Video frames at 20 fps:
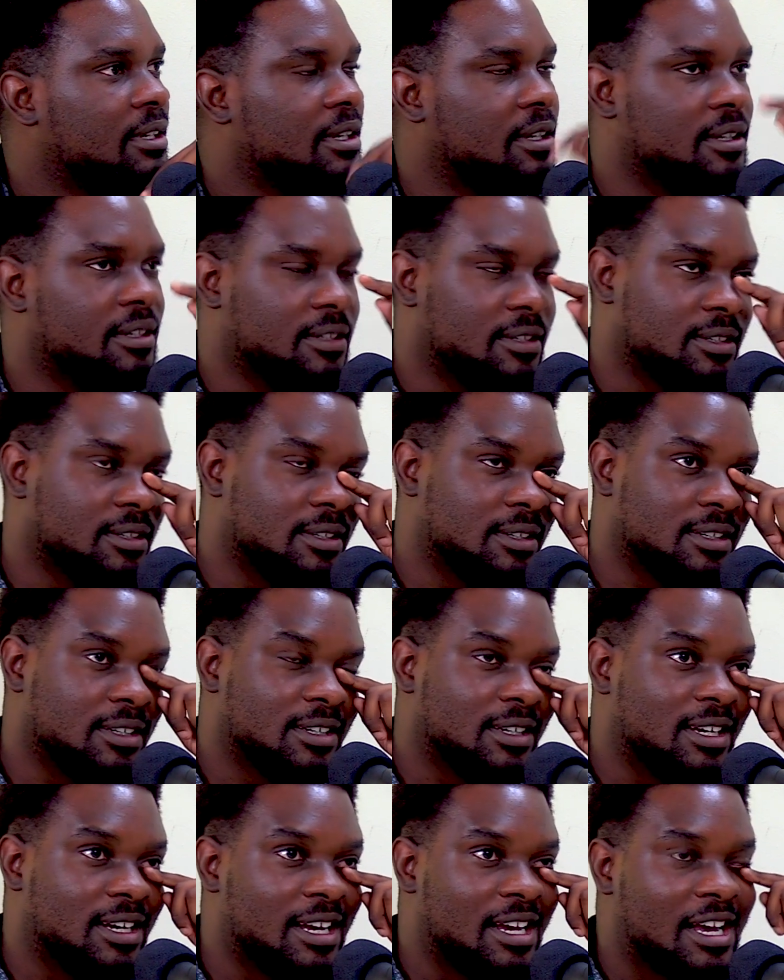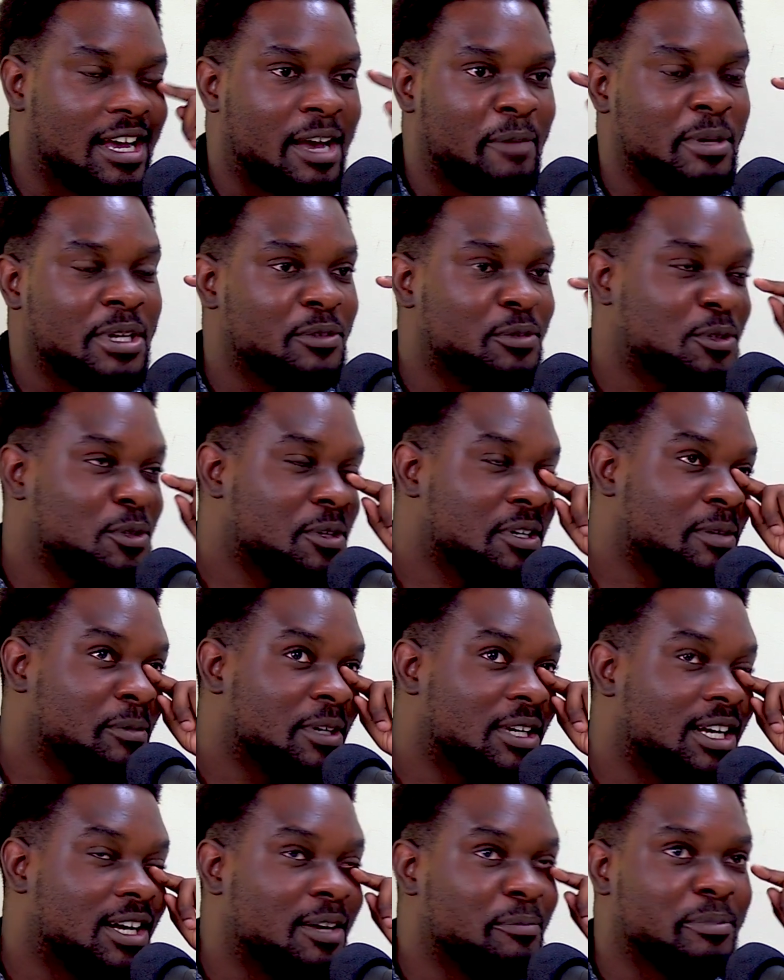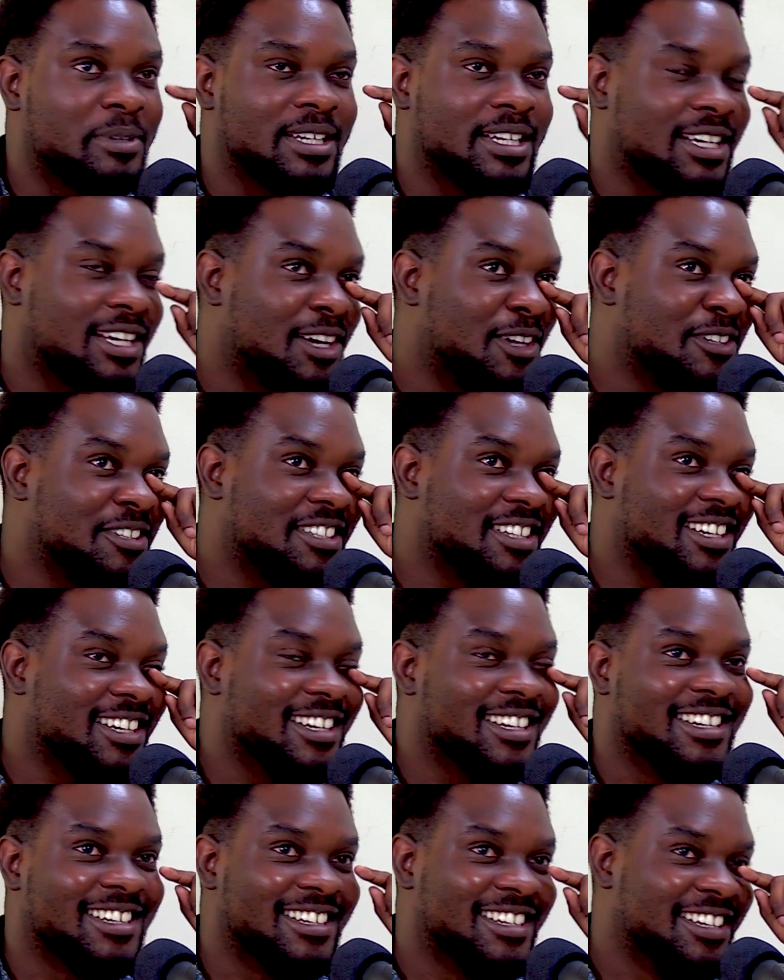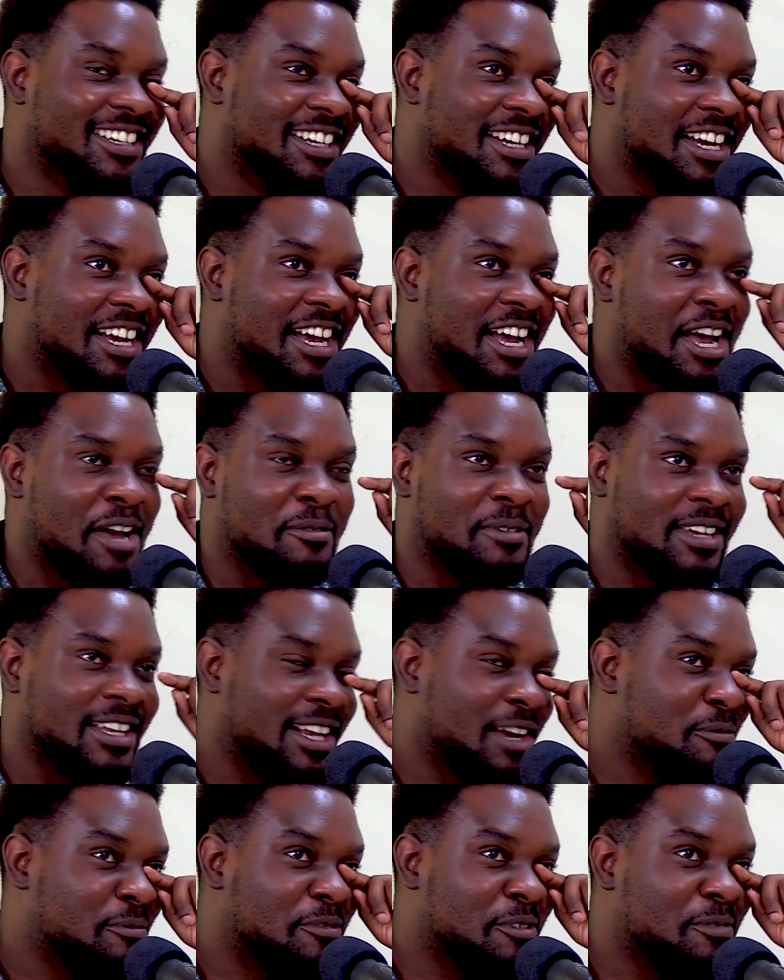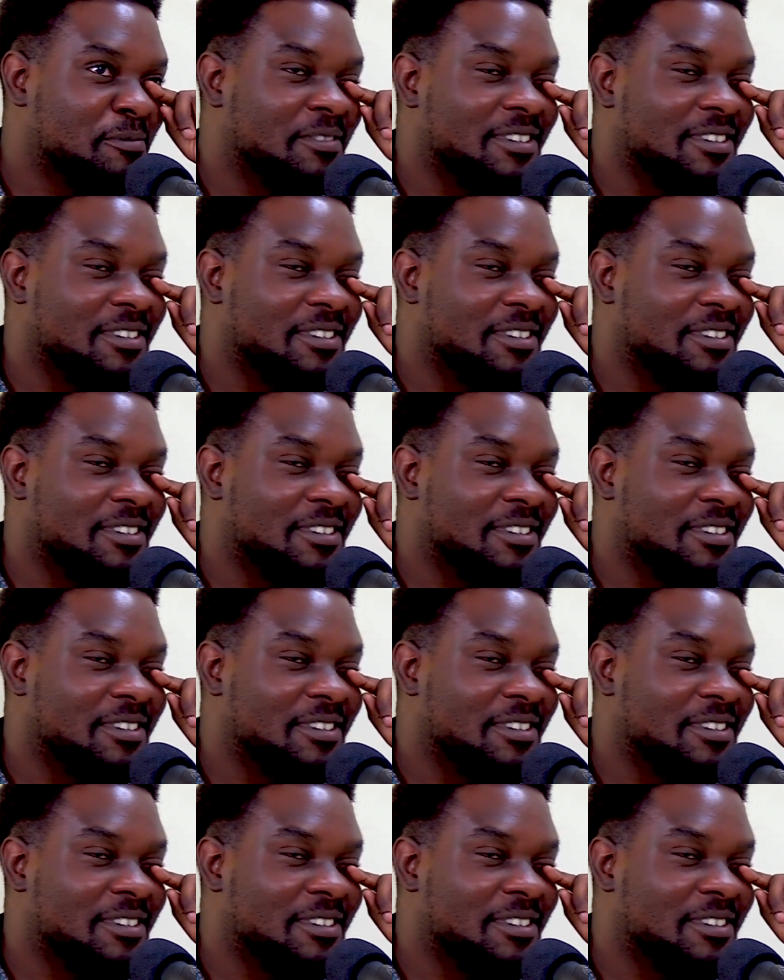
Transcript: Yeah. I mean, if we're talking about company culture, I mean, I'm